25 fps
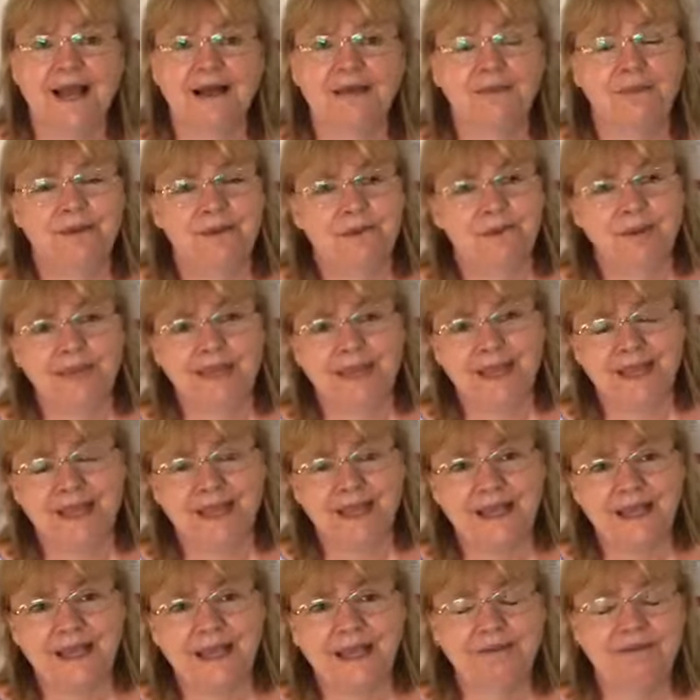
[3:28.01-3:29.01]
We'll be here.
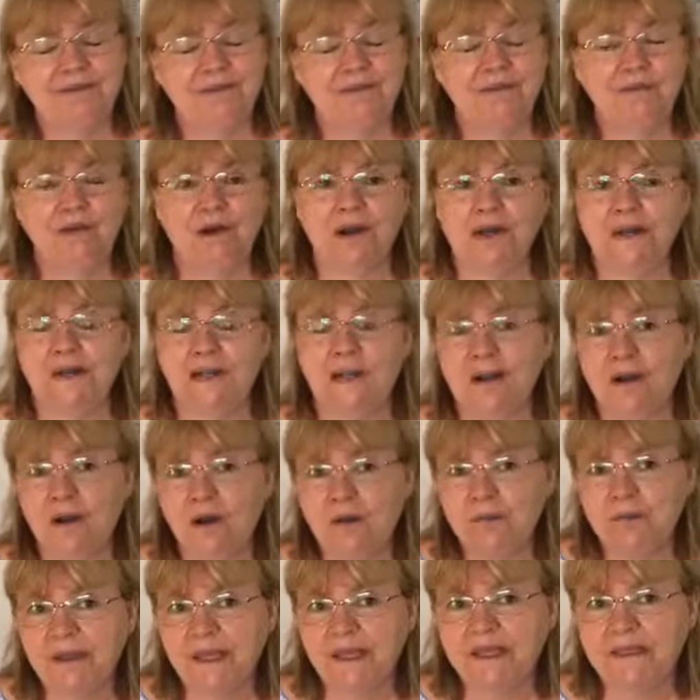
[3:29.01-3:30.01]
If you've got any
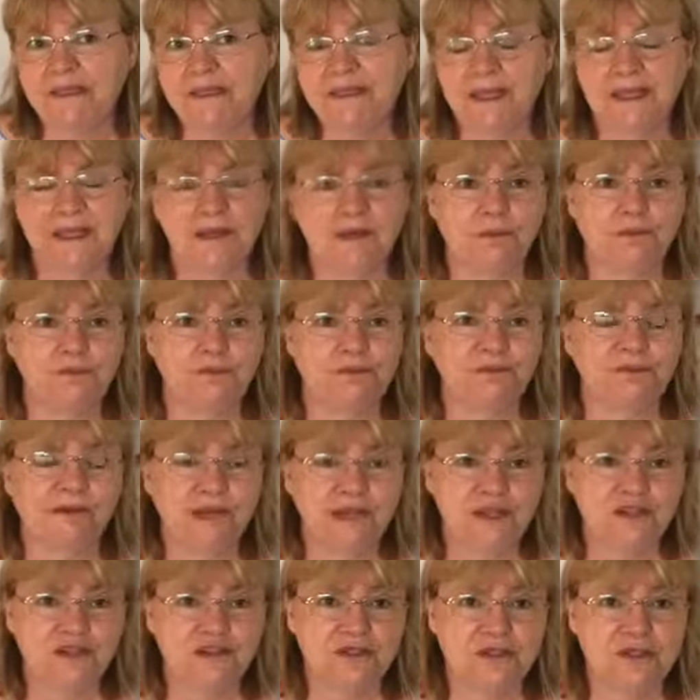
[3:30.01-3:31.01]
comments, any
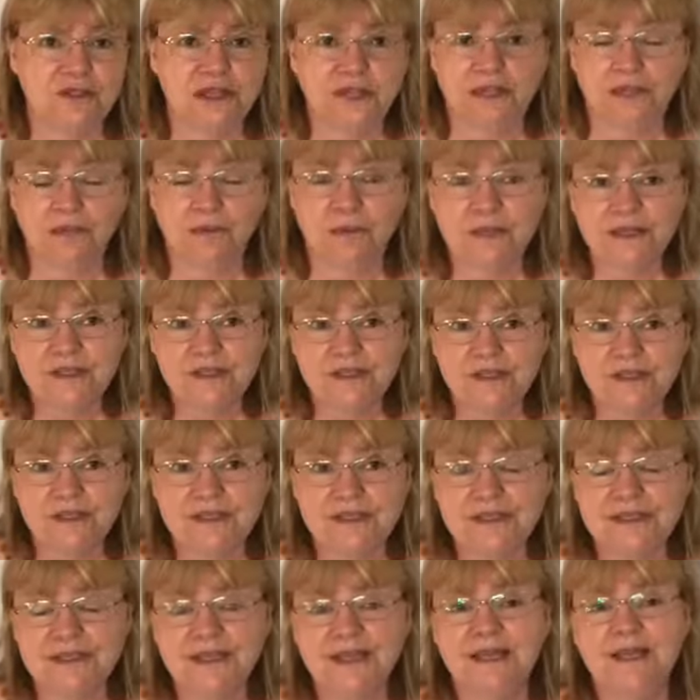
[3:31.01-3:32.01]
observations, any
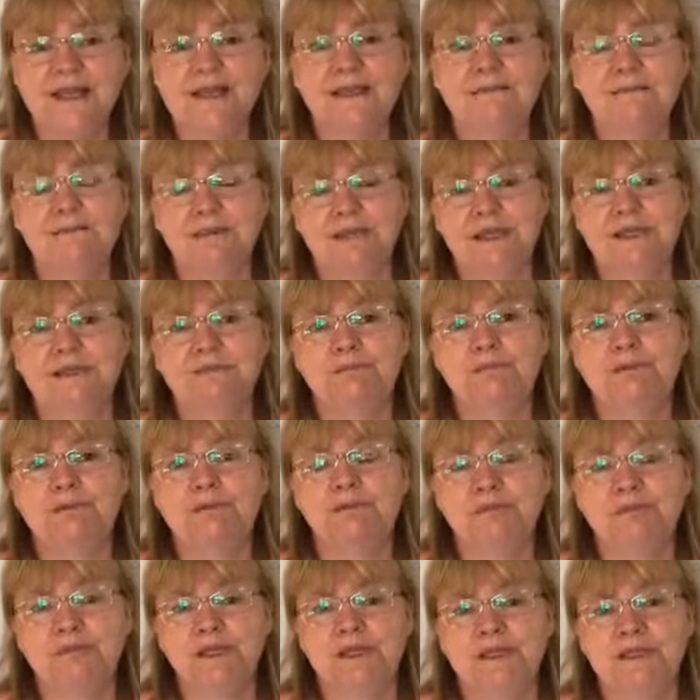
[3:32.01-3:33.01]
questions, please put
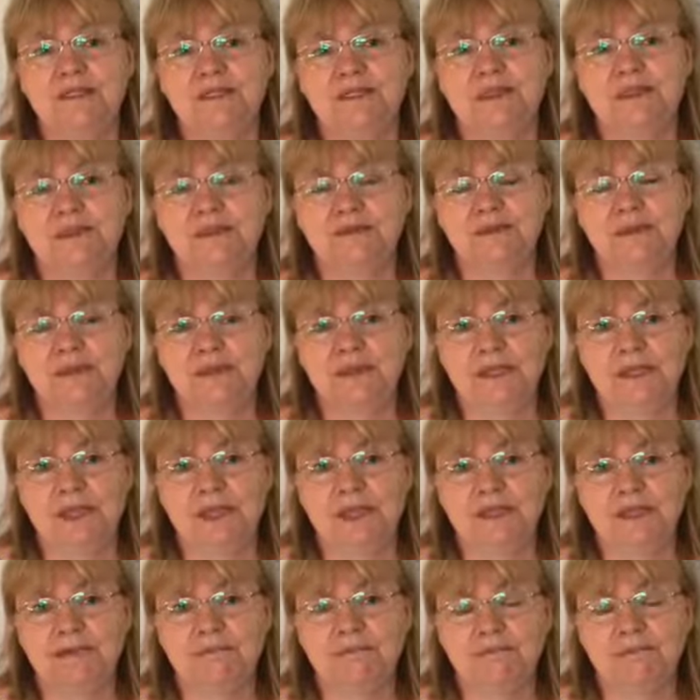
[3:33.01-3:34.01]
them into
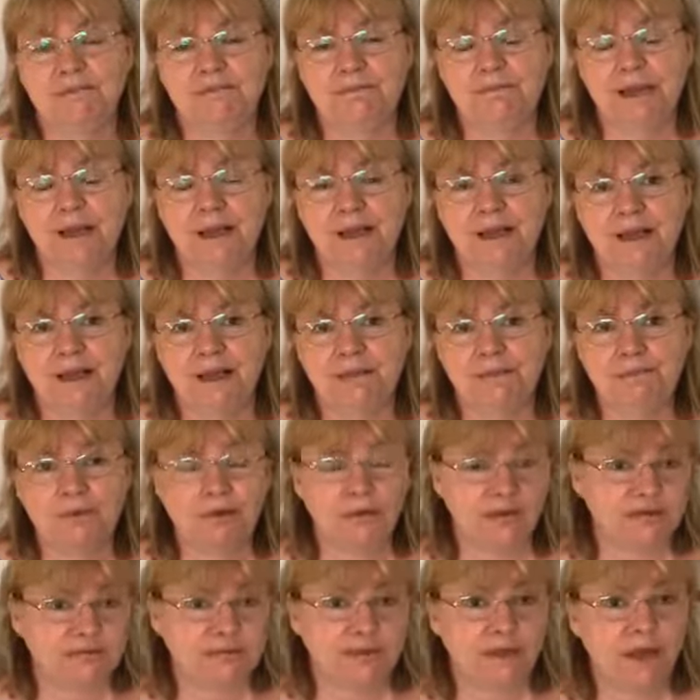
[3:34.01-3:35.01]
the
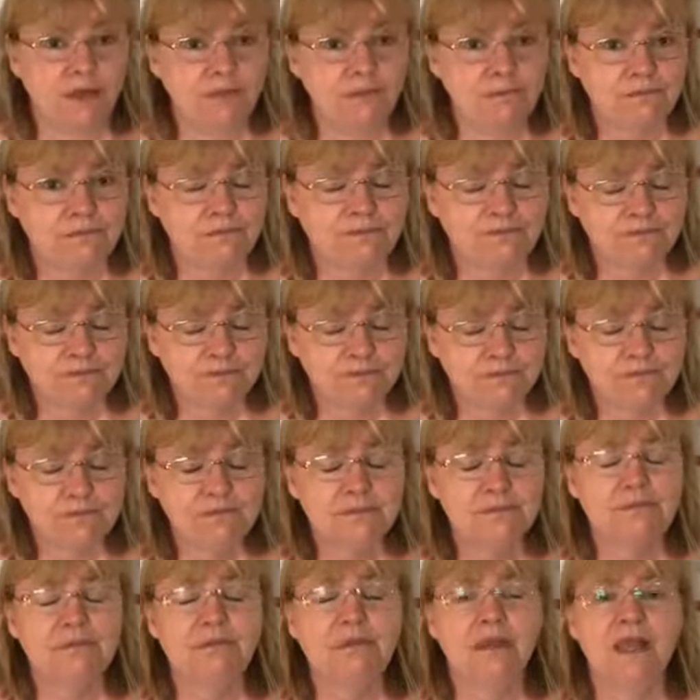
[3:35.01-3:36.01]
box below.
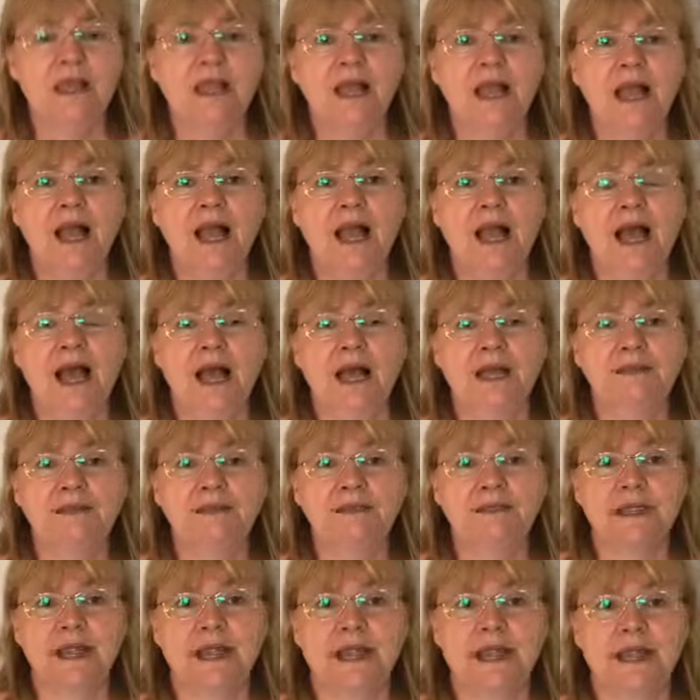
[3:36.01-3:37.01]

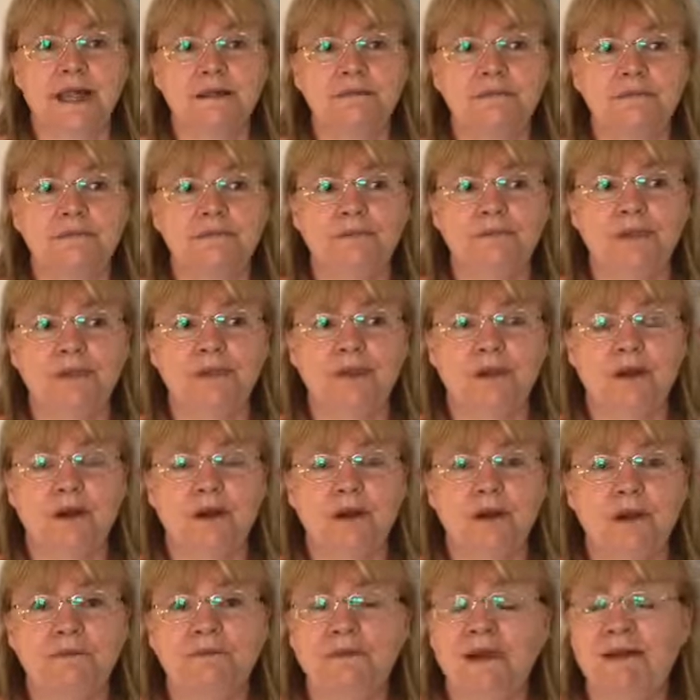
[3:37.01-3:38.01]
And
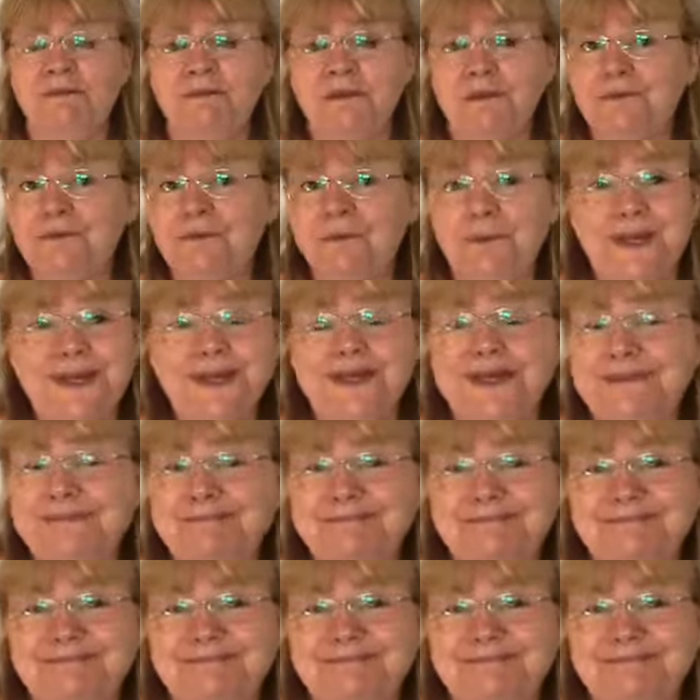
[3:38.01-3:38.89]
have a good week.